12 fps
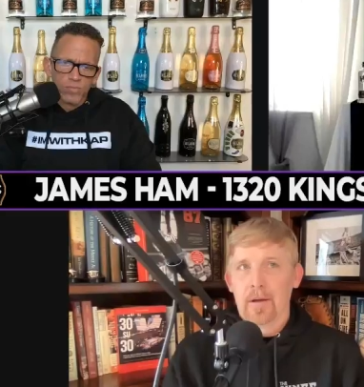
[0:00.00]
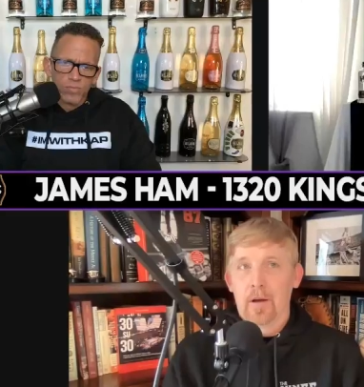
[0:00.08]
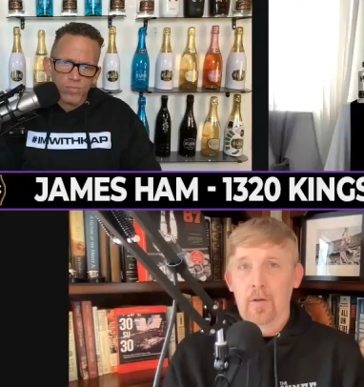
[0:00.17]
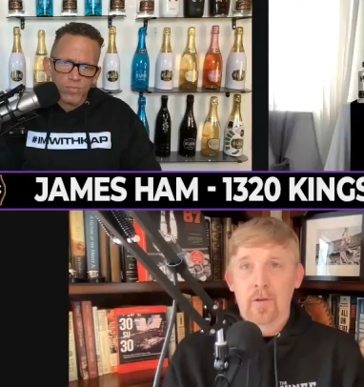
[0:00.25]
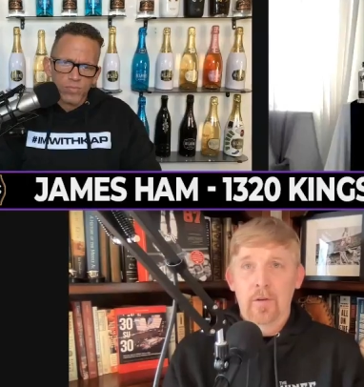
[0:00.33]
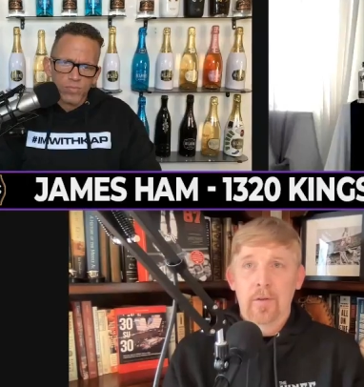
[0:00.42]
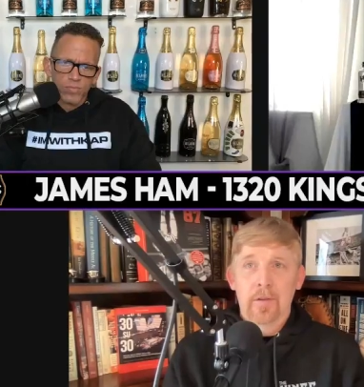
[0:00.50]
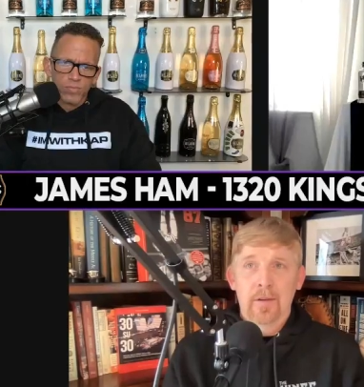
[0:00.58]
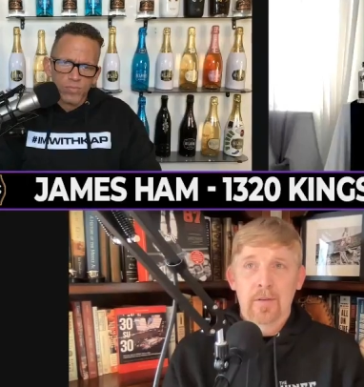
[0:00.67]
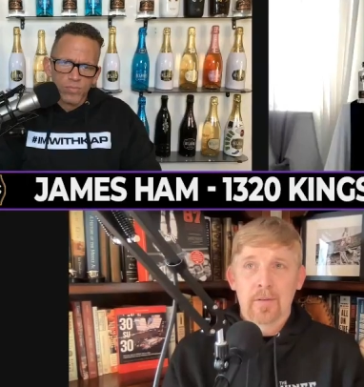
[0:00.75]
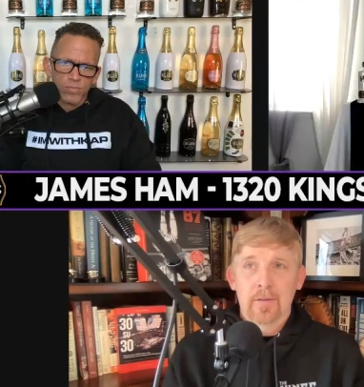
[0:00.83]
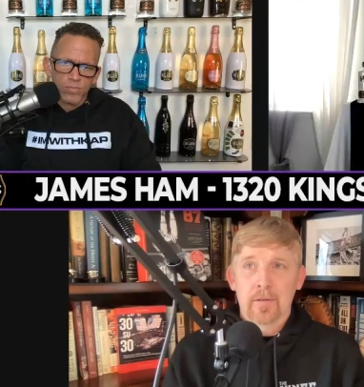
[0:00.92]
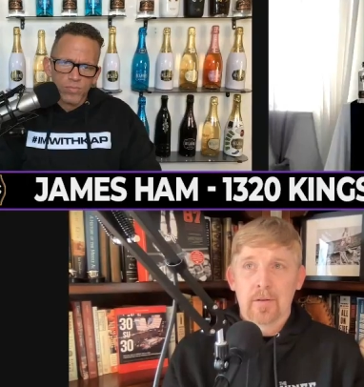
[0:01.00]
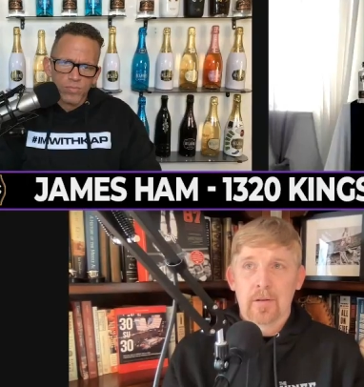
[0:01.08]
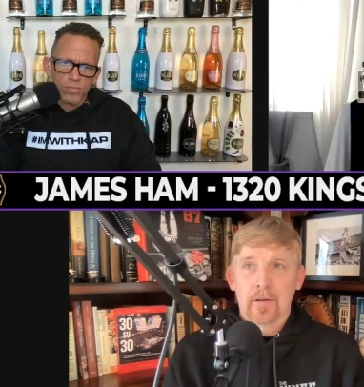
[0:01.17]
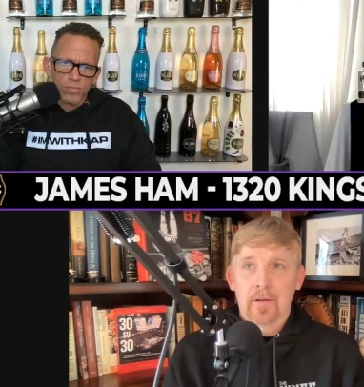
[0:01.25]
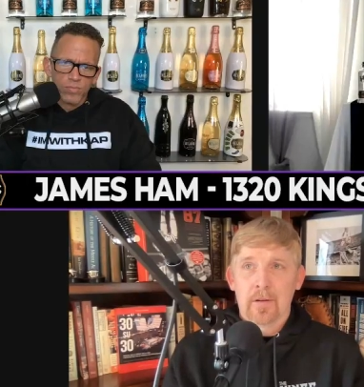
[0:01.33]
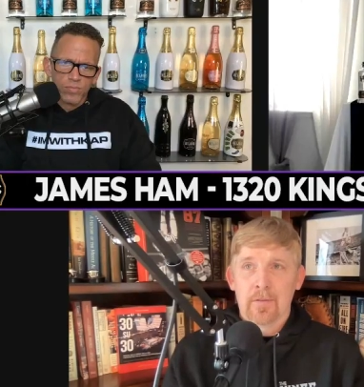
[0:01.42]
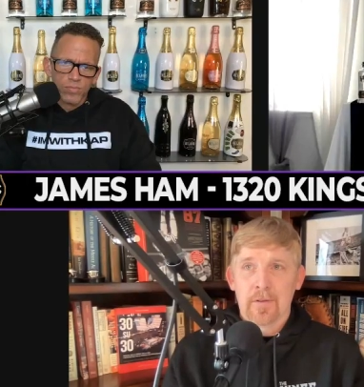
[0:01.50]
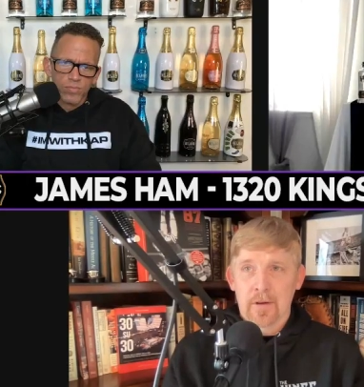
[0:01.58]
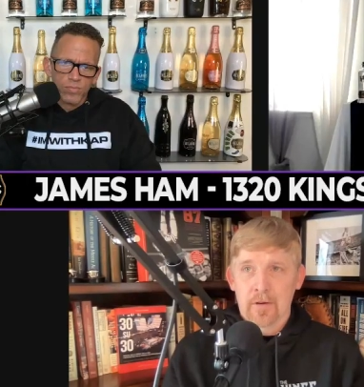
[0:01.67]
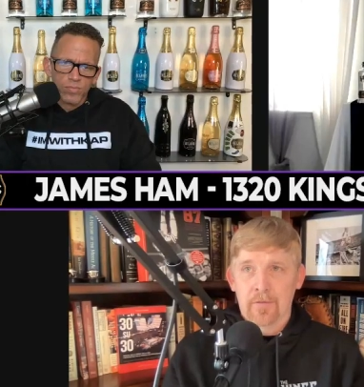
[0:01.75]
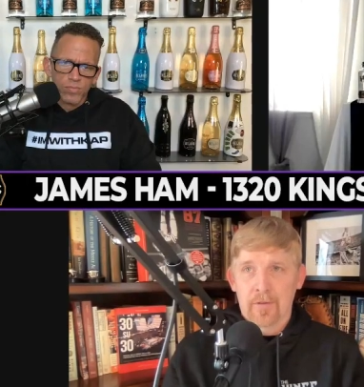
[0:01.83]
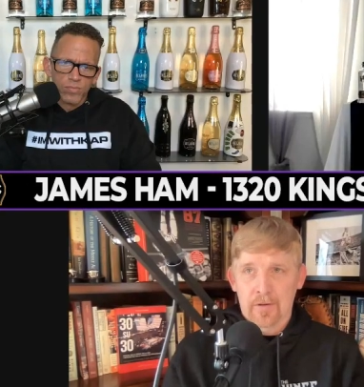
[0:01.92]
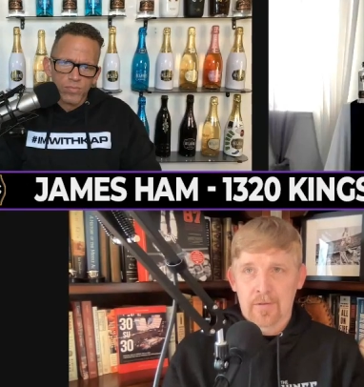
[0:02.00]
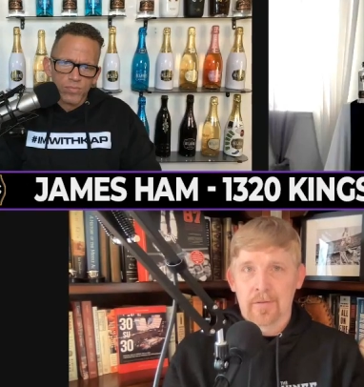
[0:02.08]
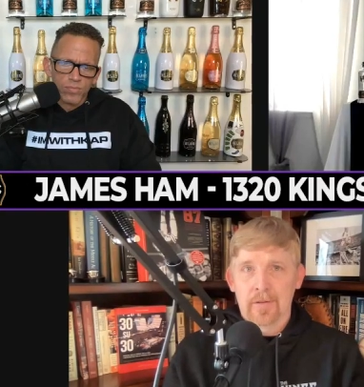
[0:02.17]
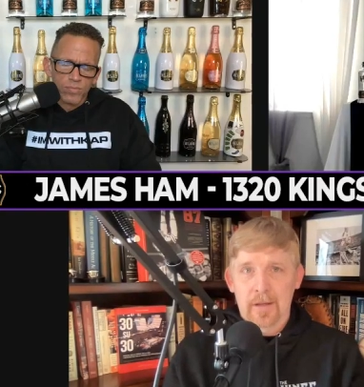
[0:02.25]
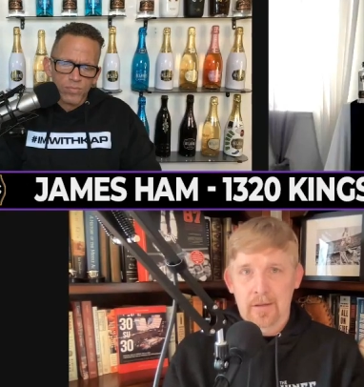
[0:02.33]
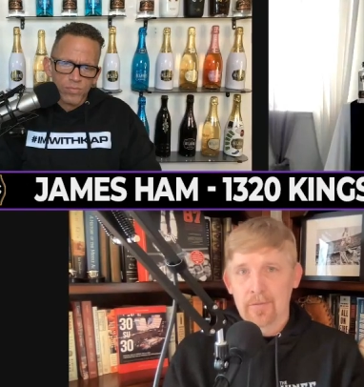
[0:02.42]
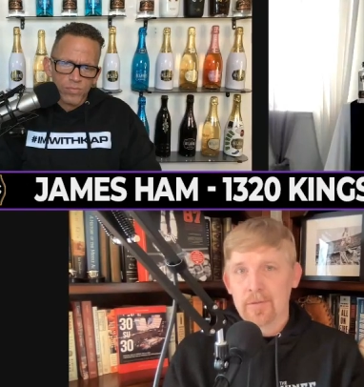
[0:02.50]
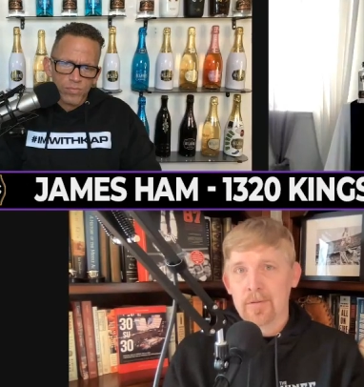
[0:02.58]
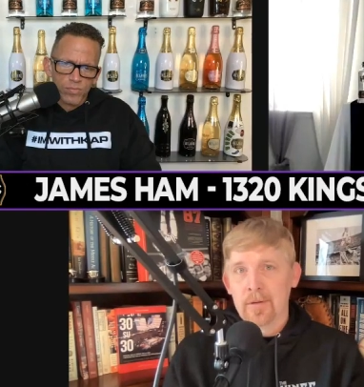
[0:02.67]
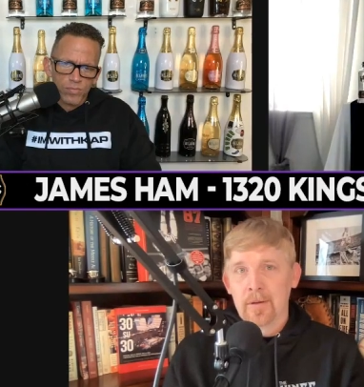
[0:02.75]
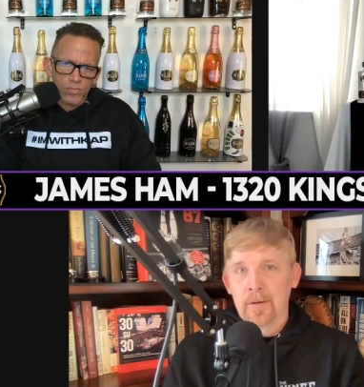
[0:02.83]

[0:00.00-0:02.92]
Speaker 1: I'll tell you this. If De'Aaron Fox leaves,